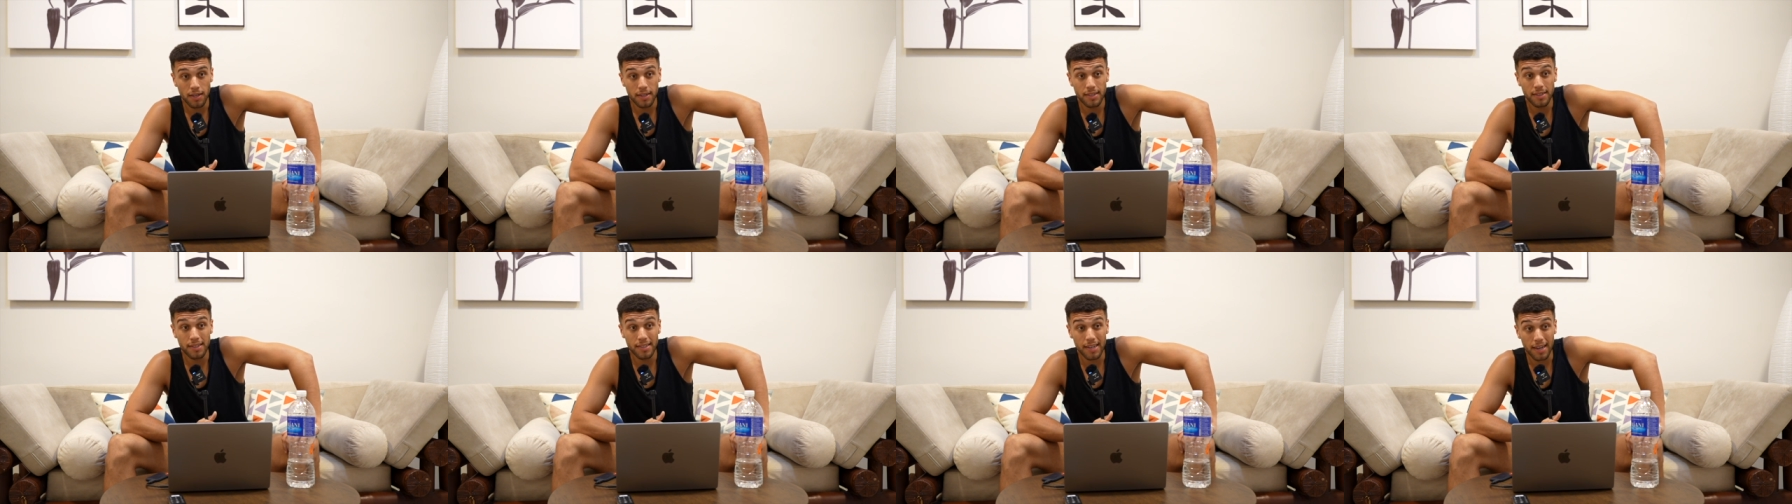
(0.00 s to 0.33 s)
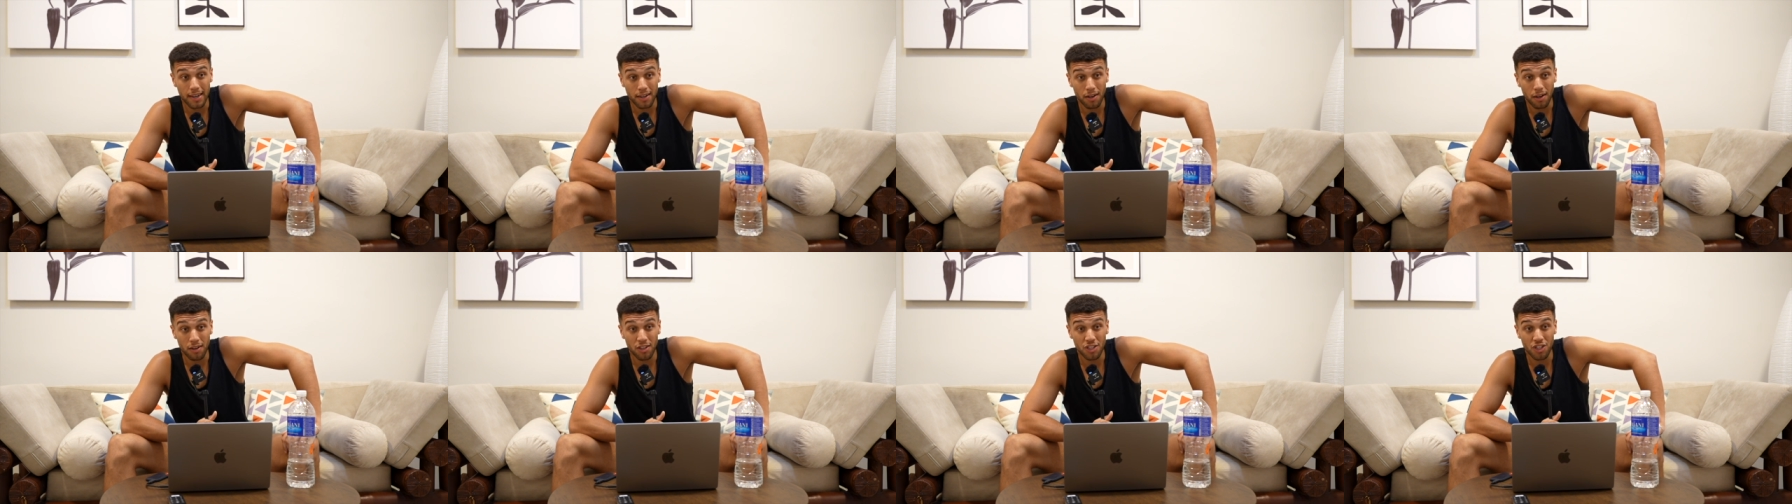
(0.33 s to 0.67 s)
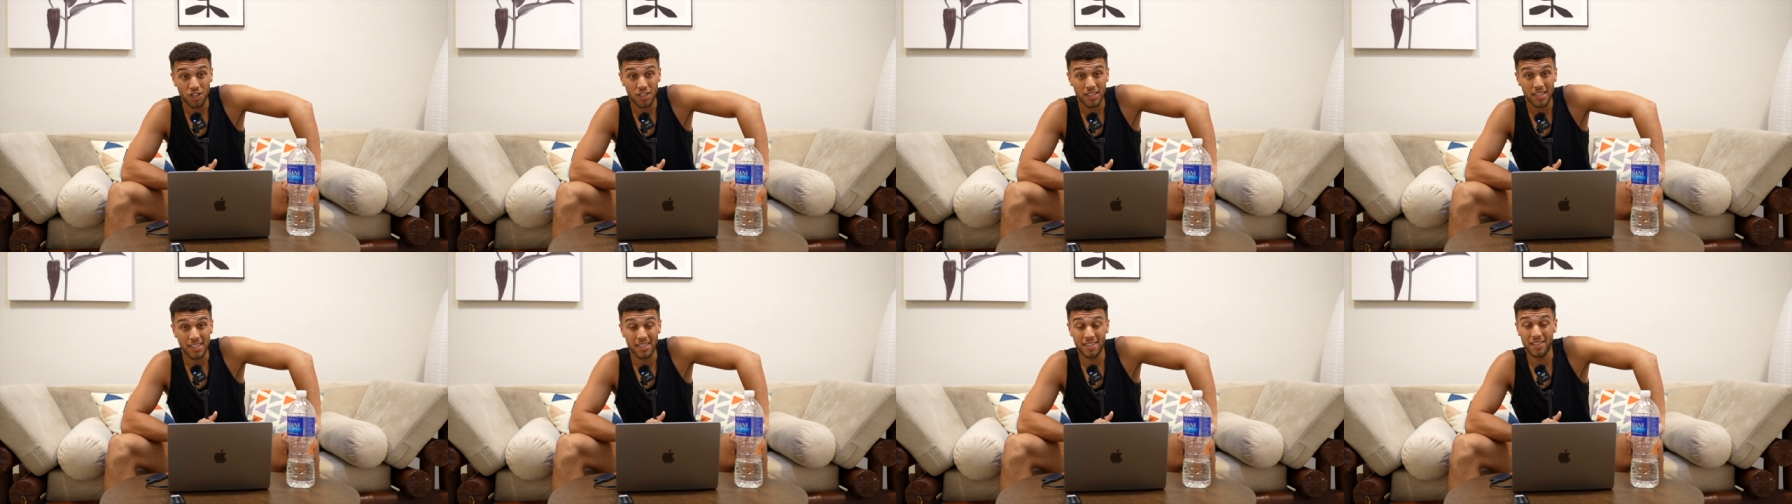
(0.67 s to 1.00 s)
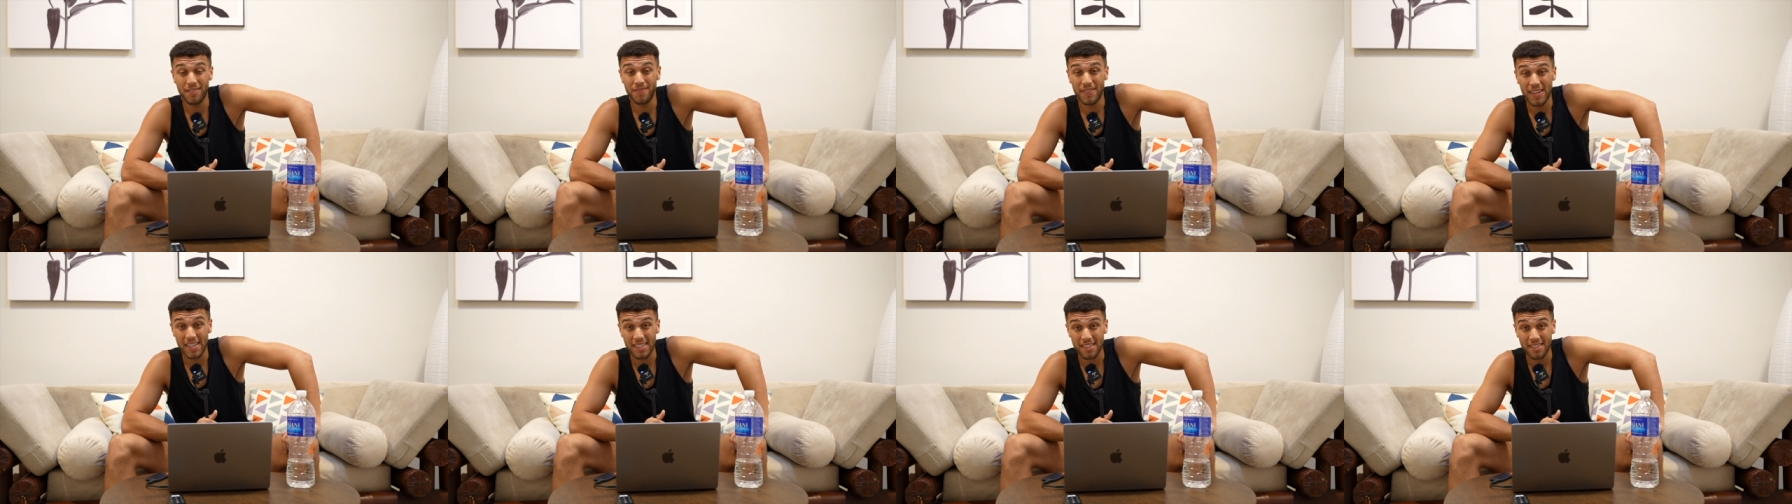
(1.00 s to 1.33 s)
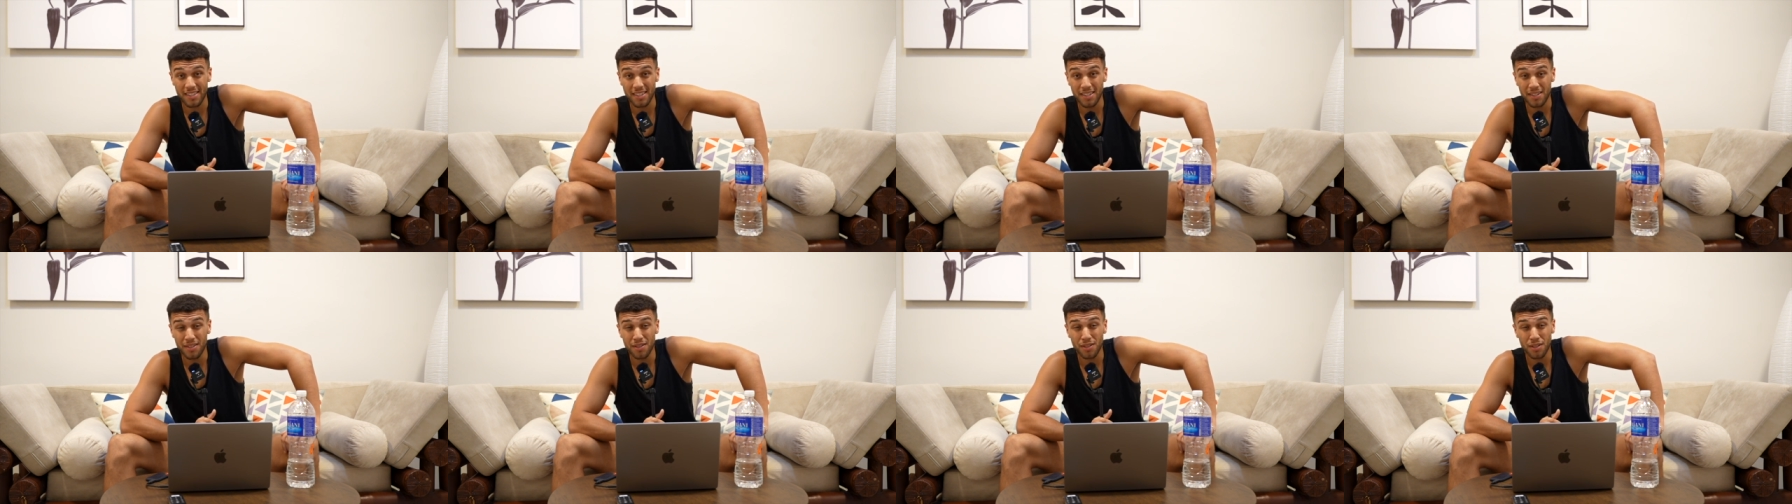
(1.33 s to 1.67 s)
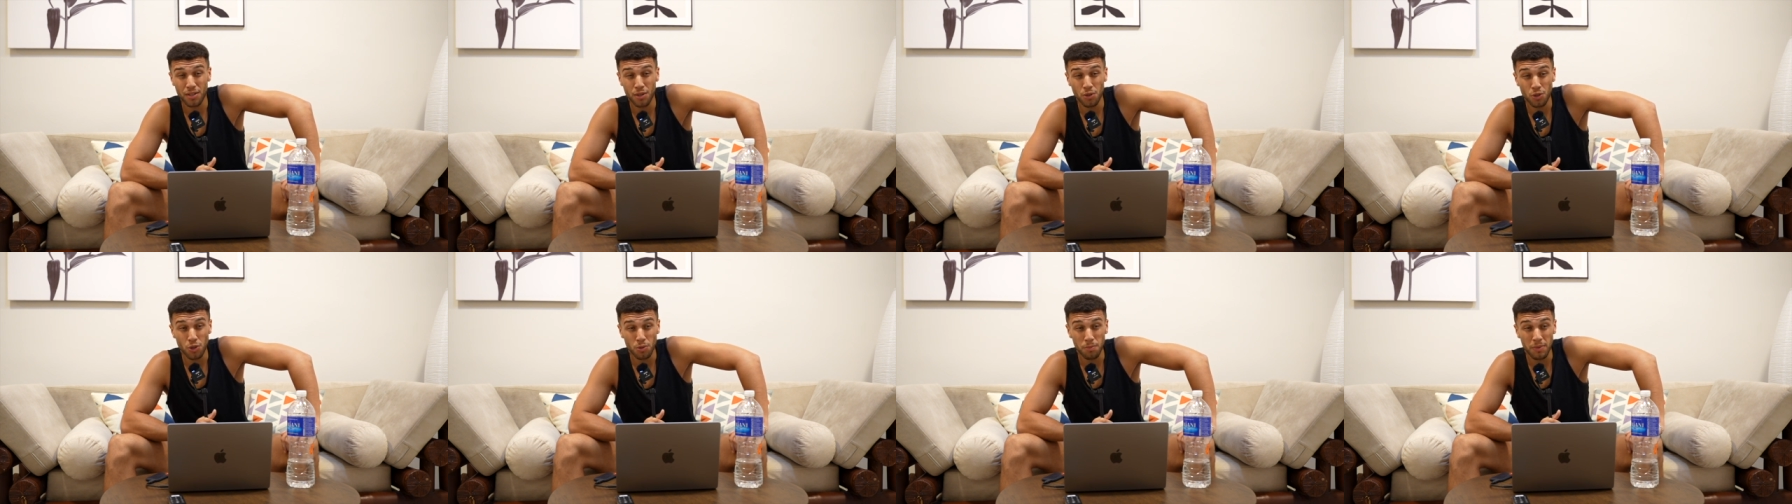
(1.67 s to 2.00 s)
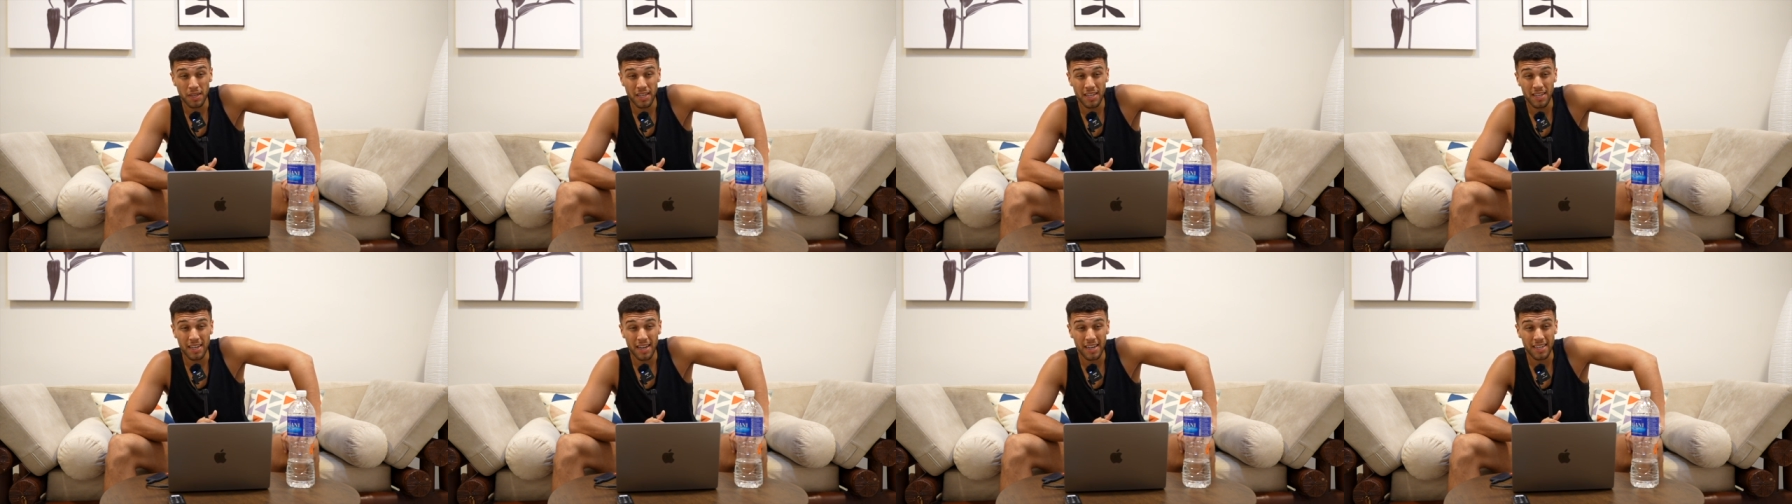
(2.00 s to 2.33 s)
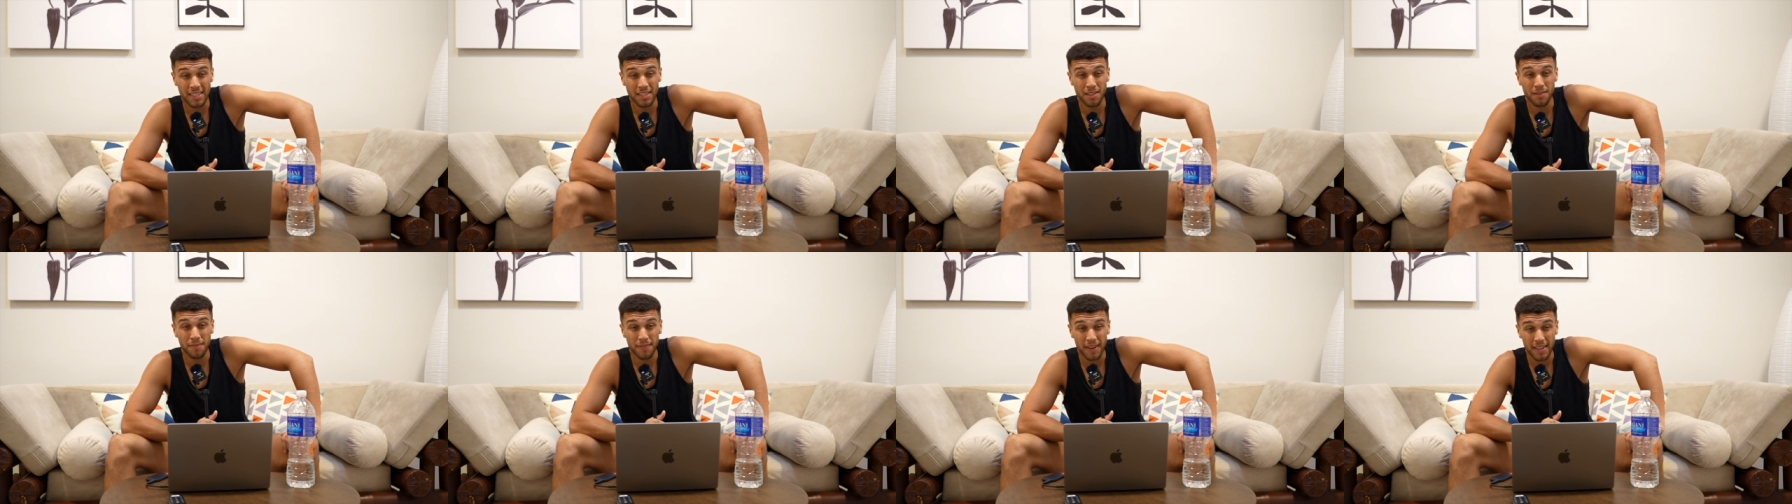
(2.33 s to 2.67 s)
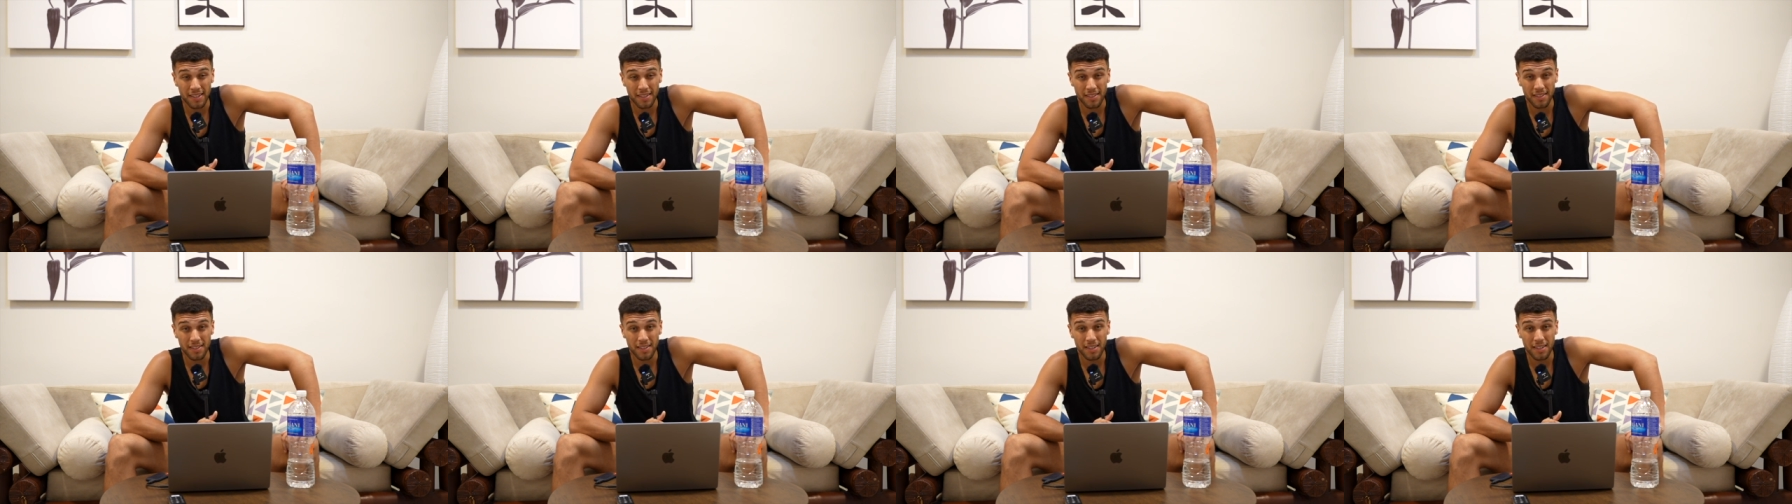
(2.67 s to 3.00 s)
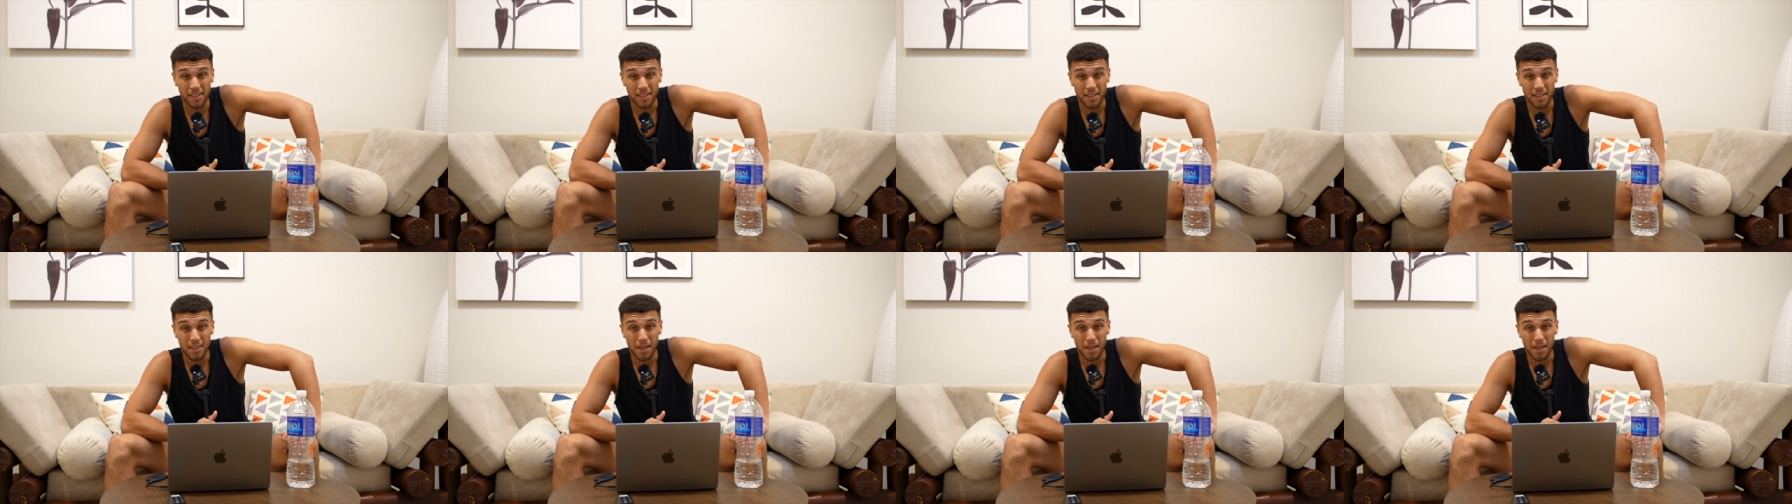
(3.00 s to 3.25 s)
Technology is advancing. Social media is advancing.